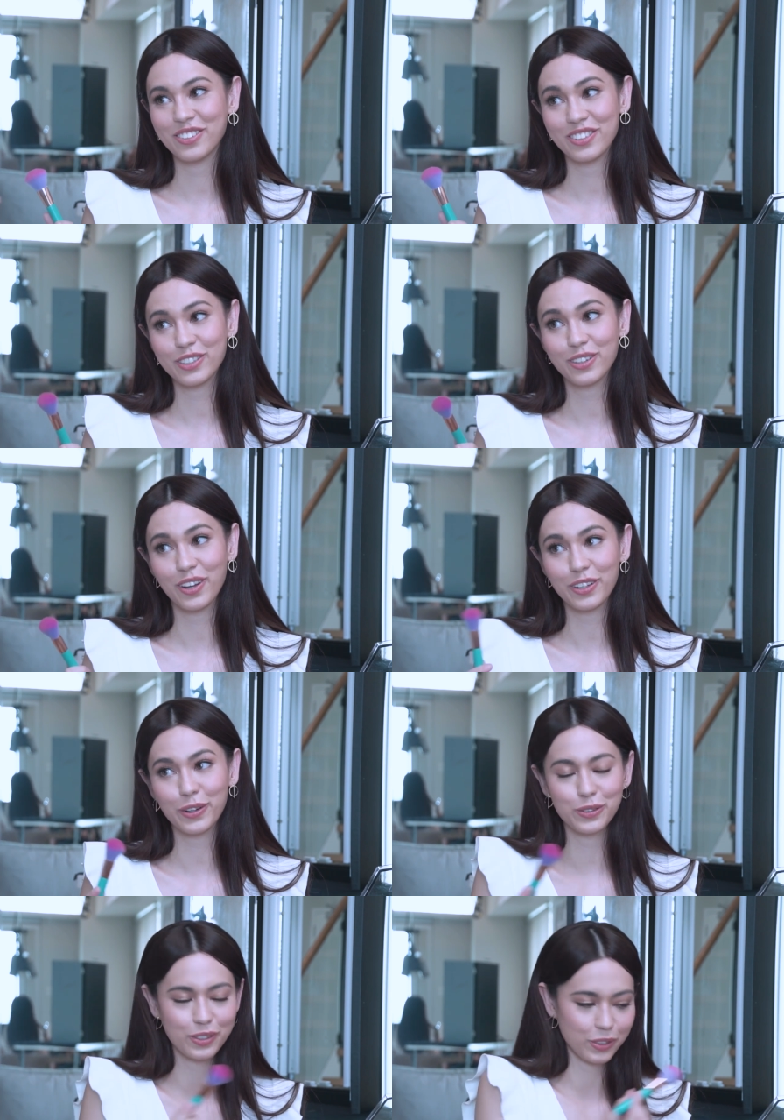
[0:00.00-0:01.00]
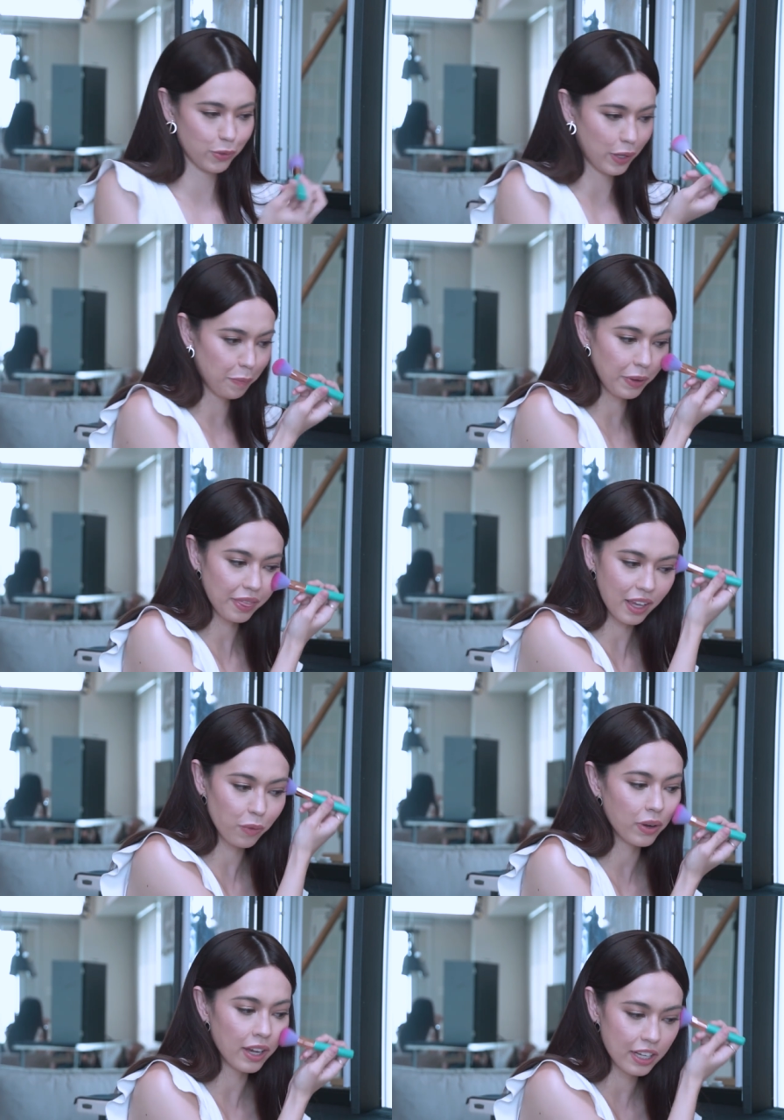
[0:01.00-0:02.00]
So there's a lot that goes into it. But
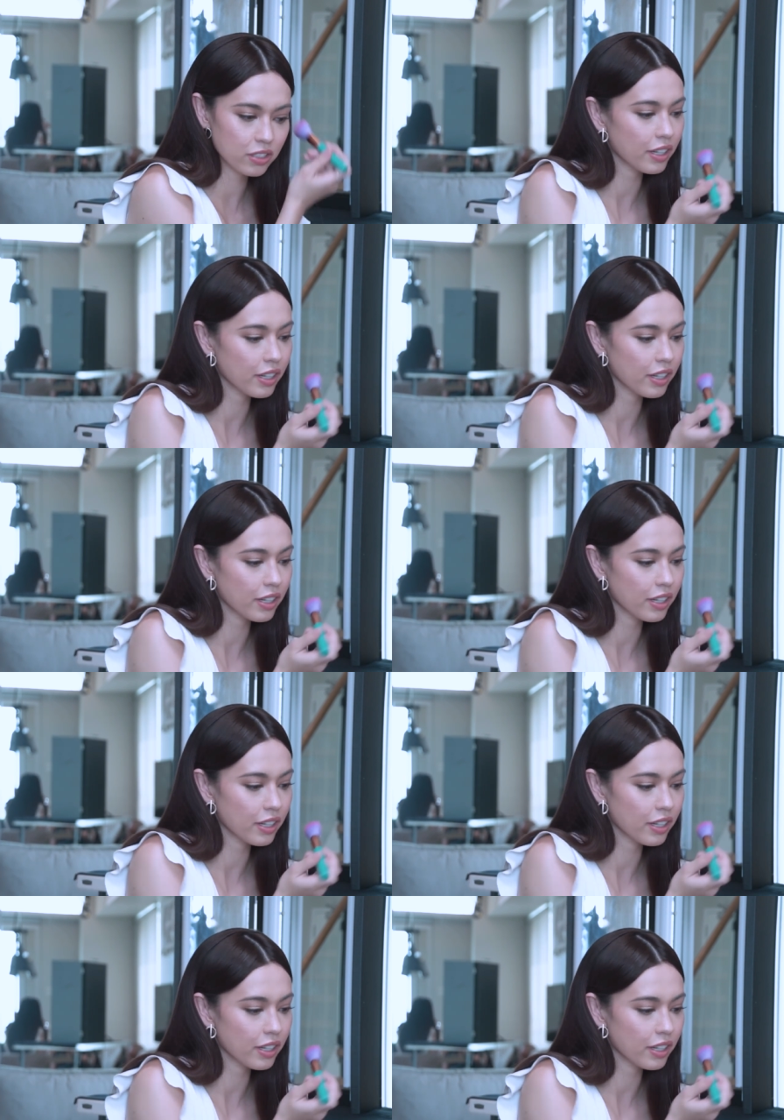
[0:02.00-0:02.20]
then when I